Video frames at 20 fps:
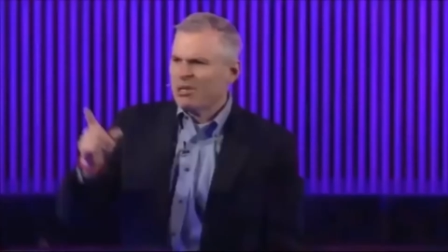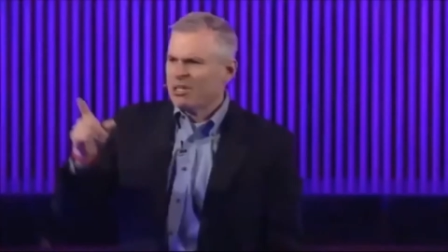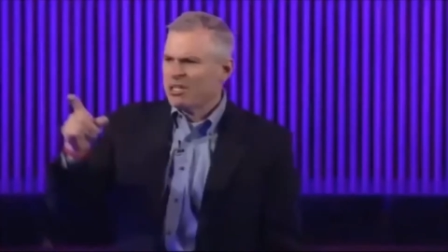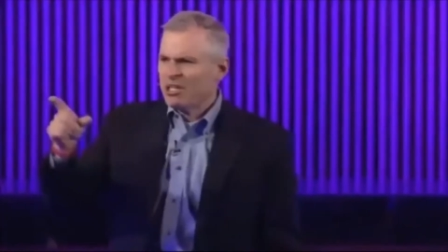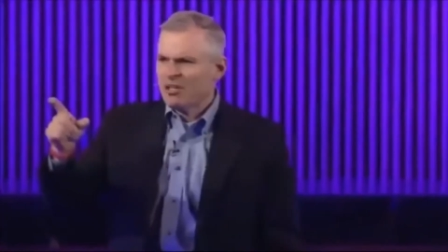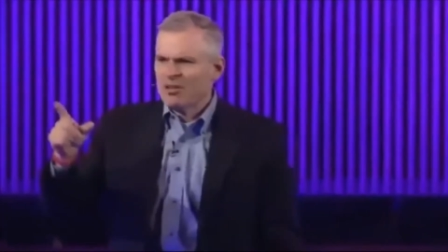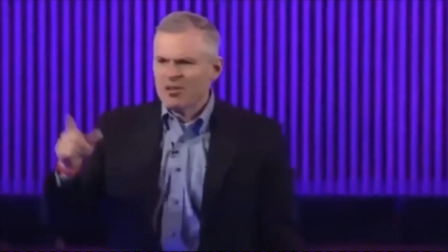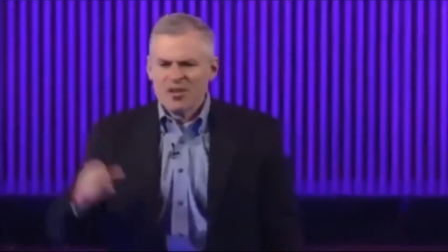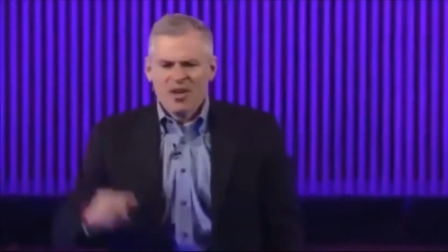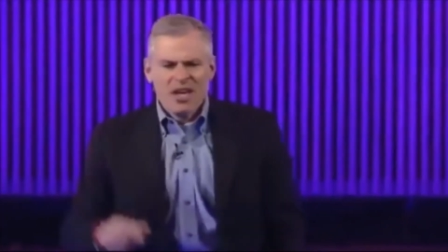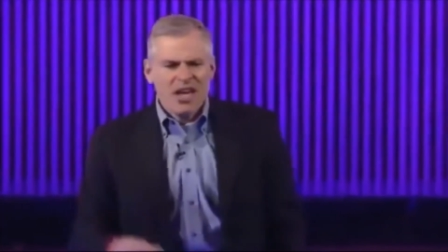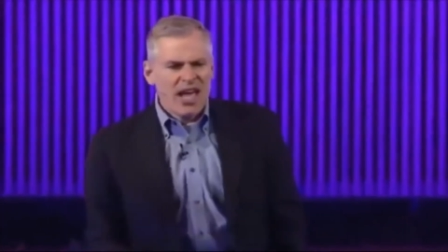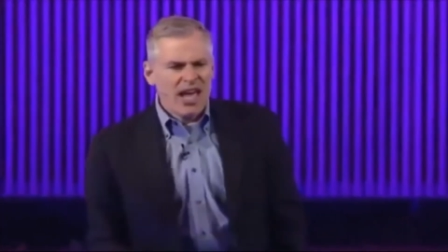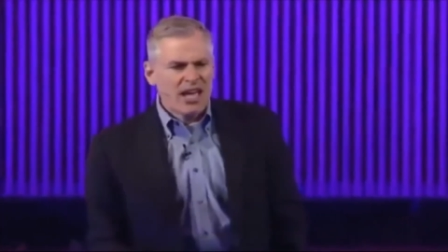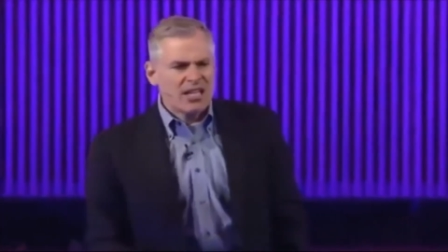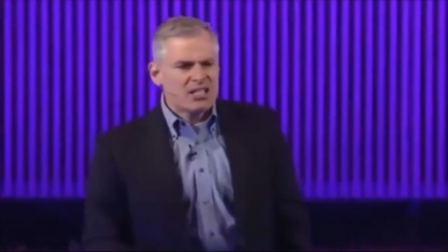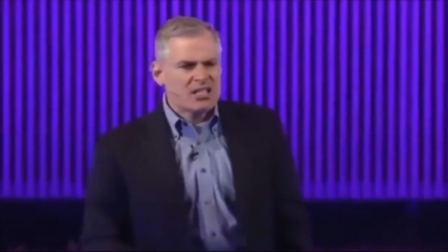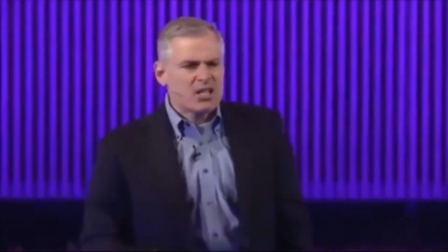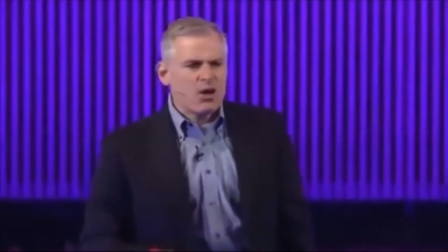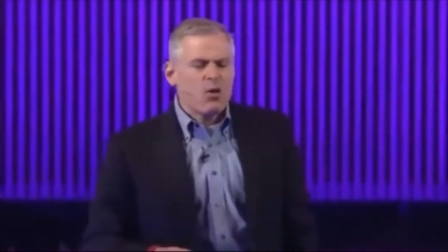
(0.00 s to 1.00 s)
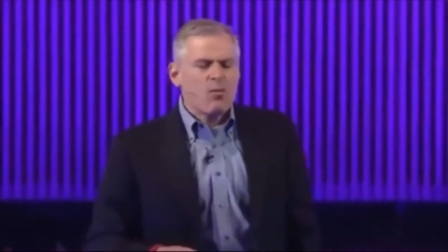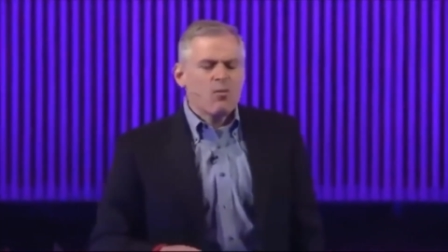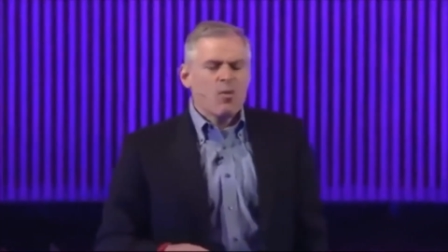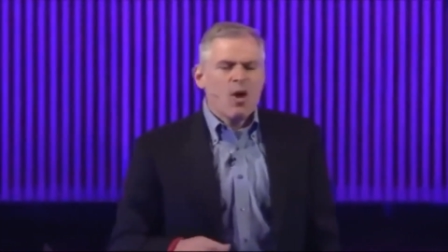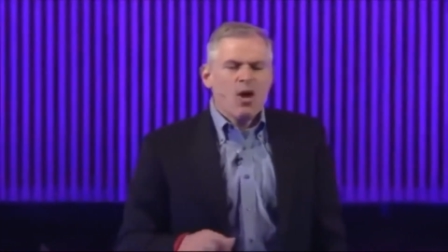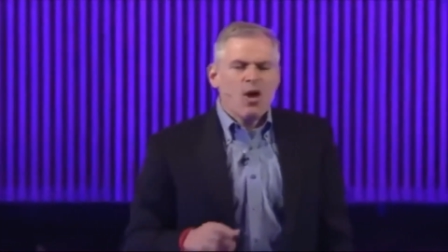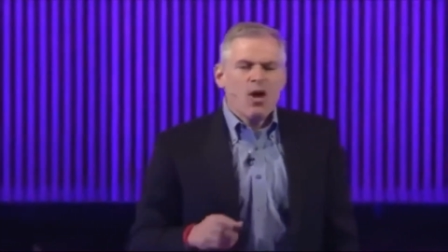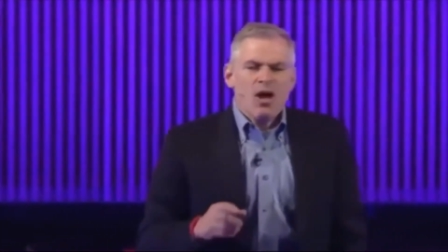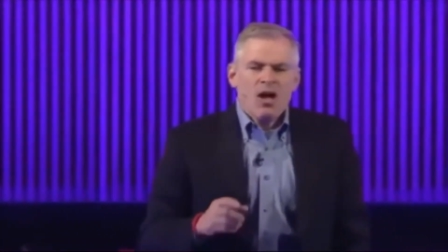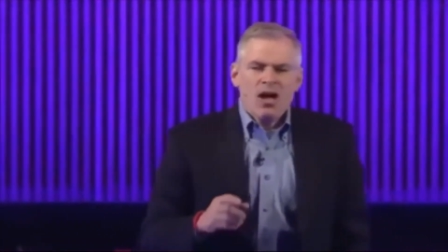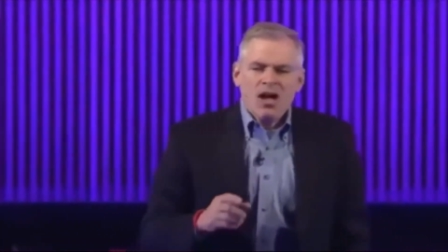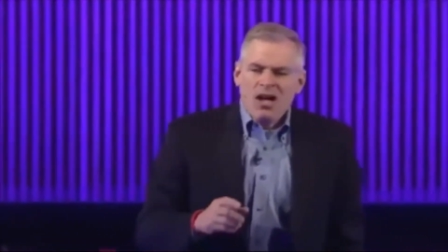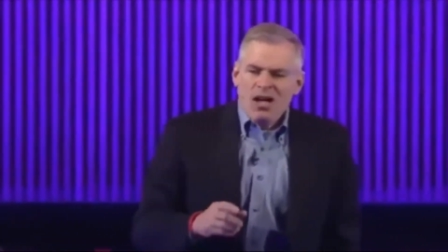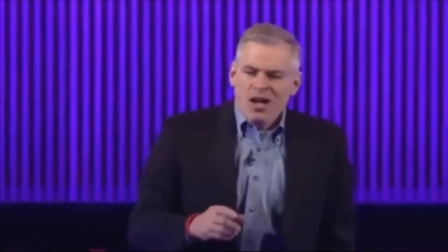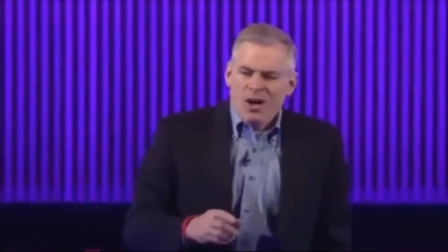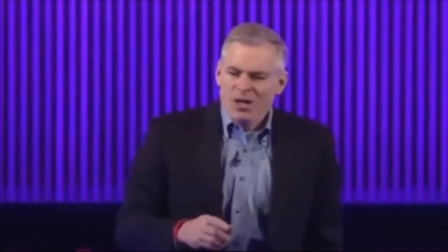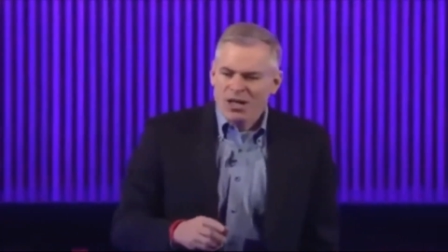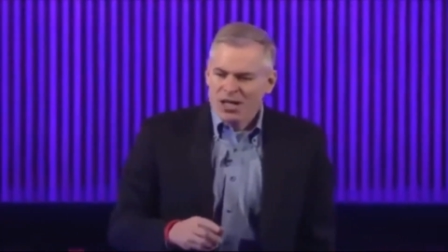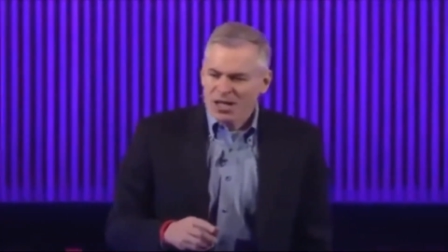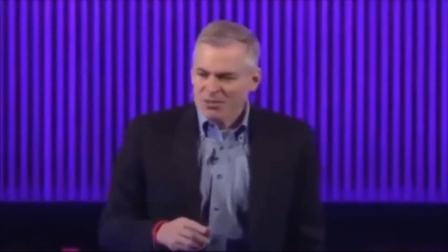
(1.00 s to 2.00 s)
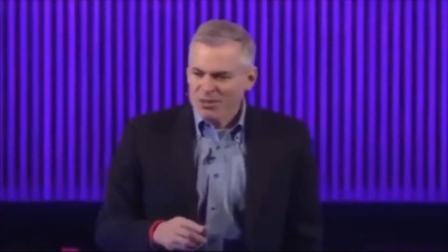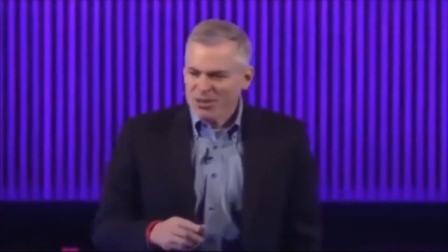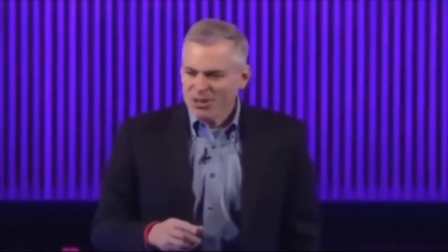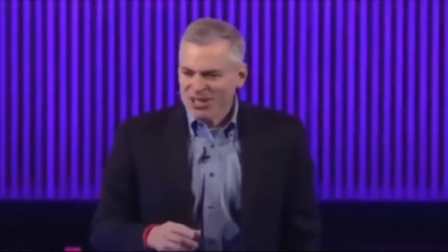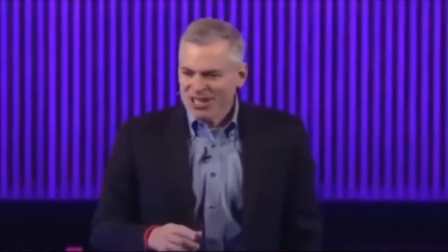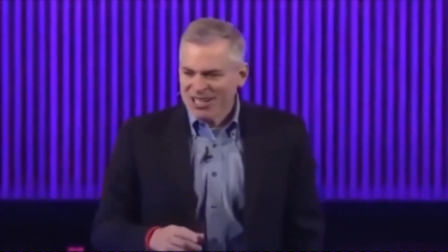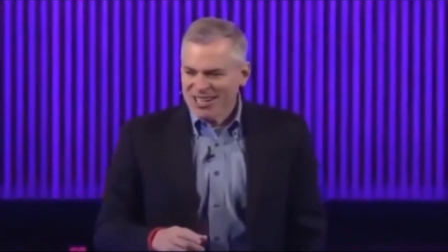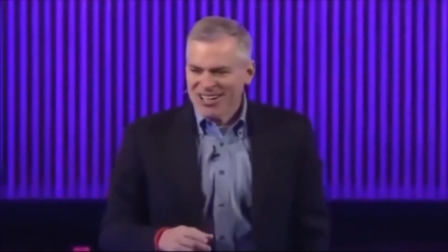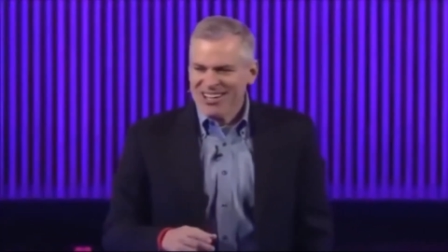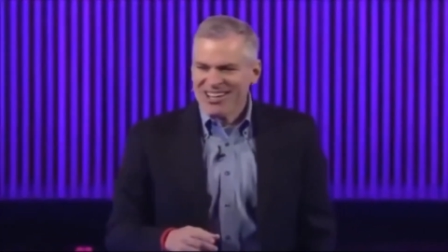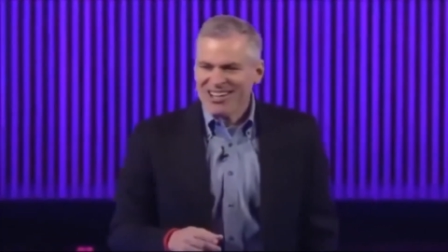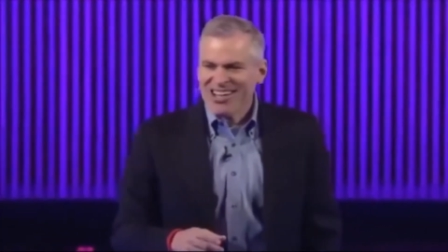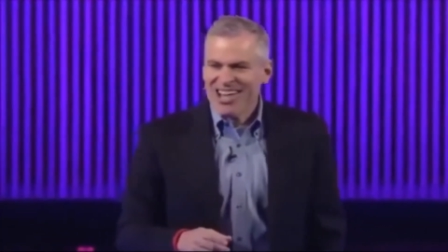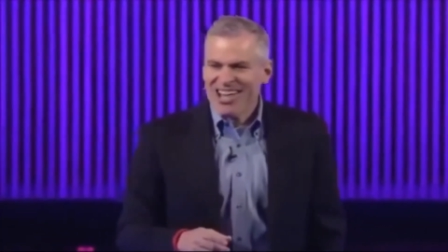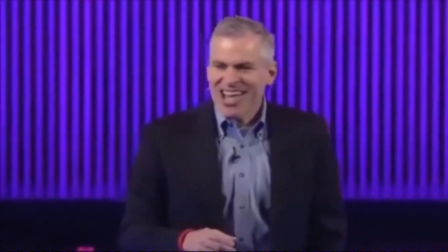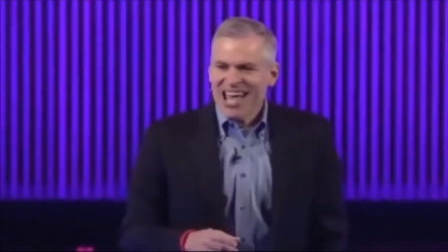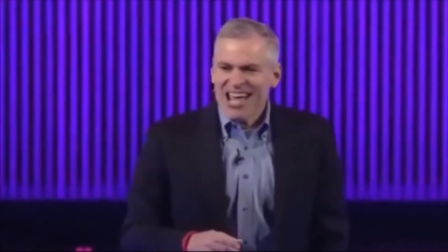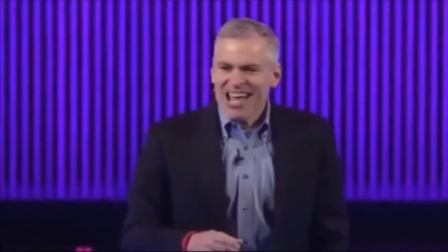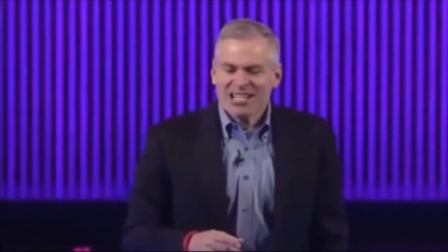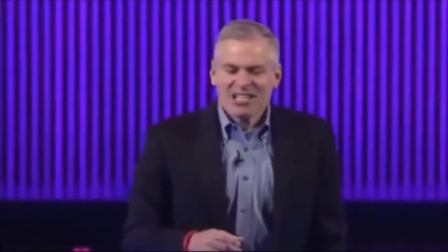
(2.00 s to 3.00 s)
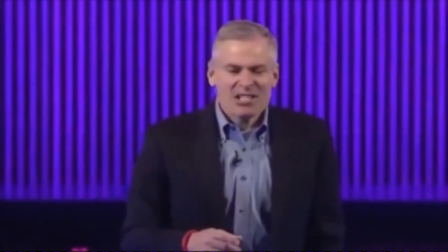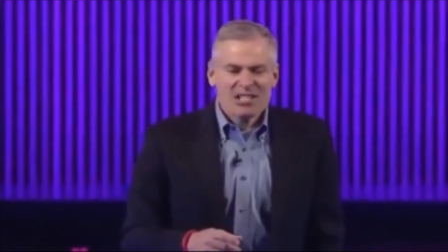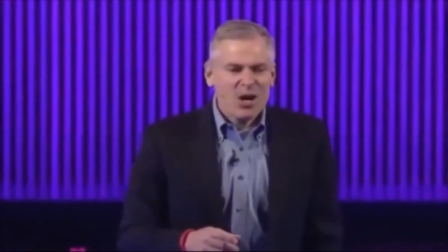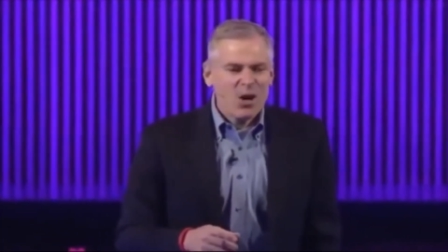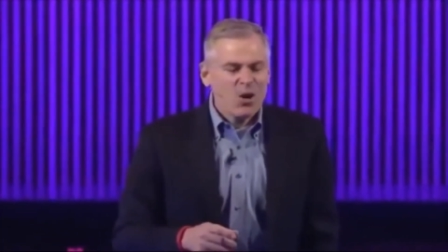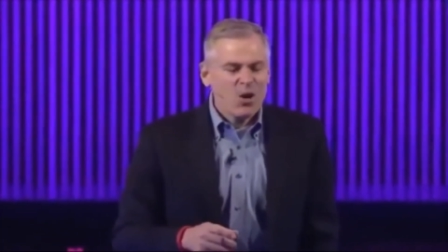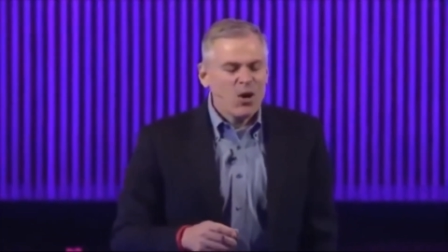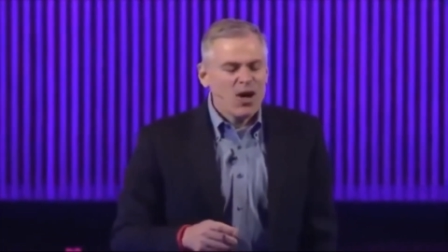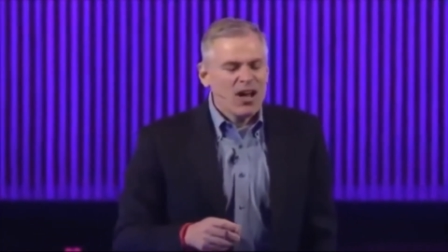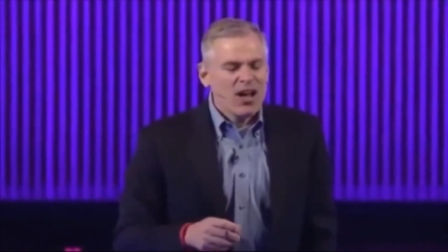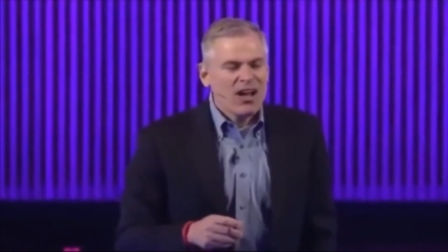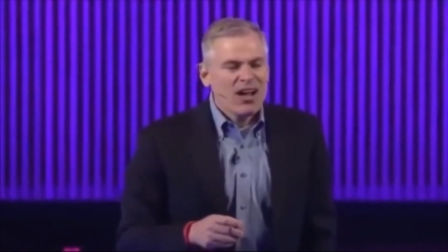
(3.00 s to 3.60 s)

bless you. And so, oh, look, a bird, you know. And so